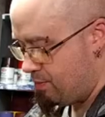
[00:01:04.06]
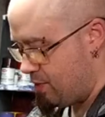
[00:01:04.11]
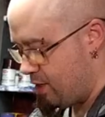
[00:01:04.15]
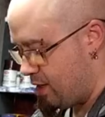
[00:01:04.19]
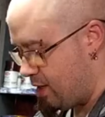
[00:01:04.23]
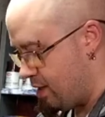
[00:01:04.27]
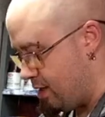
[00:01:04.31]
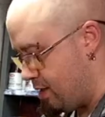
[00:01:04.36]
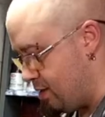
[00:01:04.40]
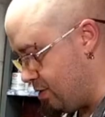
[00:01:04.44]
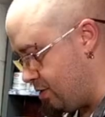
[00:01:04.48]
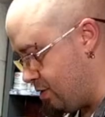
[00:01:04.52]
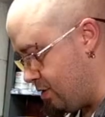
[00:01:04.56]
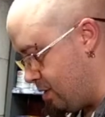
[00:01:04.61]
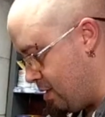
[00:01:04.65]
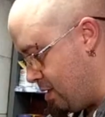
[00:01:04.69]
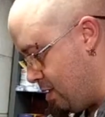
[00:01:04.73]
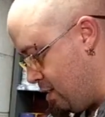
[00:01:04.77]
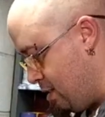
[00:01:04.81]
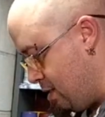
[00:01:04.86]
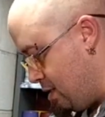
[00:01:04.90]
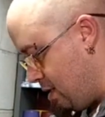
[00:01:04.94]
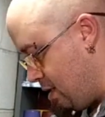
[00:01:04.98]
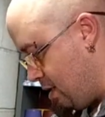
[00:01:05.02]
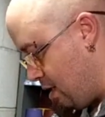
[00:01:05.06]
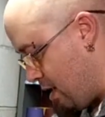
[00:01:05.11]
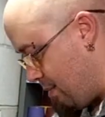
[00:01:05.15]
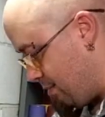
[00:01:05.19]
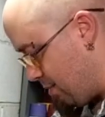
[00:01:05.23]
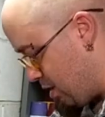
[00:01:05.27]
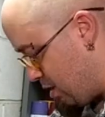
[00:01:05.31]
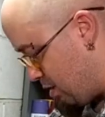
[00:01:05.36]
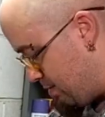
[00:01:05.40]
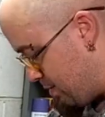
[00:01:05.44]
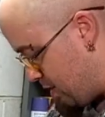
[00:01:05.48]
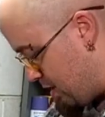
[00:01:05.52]
because I'm
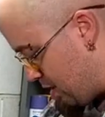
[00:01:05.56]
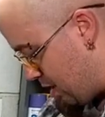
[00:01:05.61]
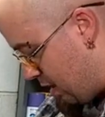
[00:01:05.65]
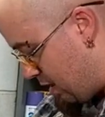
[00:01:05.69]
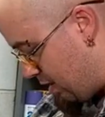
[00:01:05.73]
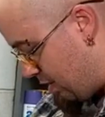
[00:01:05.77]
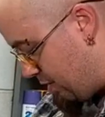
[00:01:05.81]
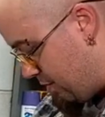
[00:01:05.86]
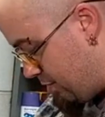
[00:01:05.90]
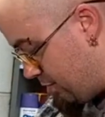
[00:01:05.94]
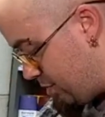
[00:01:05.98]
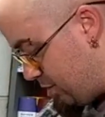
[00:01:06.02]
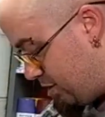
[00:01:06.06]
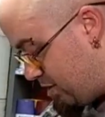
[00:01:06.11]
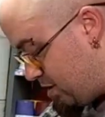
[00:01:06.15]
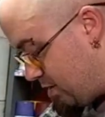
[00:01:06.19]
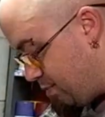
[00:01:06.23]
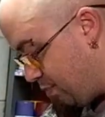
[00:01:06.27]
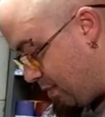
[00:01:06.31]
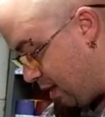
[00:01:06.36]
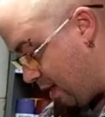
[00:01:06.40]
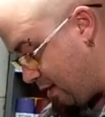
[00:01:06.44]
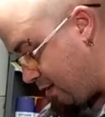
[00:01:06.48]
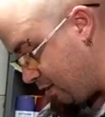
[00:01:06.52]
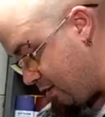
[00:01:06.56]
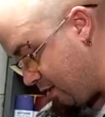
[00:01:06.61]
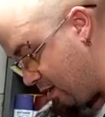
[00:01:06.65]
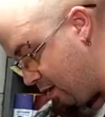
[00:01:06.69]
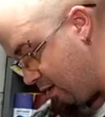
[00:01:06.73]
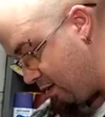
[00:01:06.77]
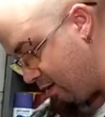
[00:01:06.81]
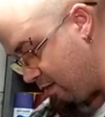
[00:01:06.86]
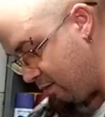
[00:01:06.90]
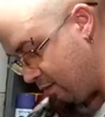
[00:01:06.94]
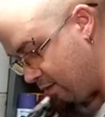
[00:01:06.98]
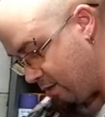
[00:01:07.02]
going to be cutting new sheets of
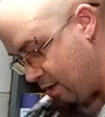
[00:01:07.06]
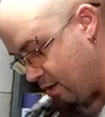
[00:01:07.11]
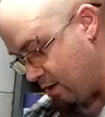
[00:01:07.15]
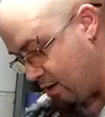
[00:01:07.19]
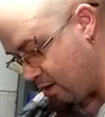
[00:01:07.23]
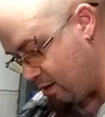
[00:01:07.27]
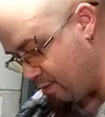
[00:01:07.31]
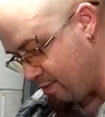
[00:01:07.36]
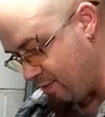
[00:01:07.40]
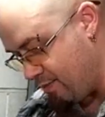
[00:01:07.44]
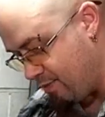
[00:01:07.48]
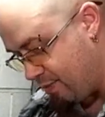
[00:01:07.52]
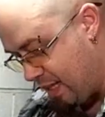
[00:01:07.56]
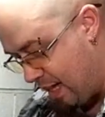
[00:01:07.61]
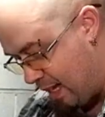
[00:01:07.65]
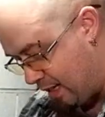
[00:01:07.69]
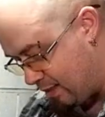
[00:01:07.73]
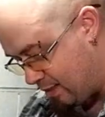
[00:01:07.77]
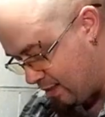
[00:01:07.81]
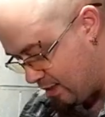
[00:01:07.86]
plexi that are going to be black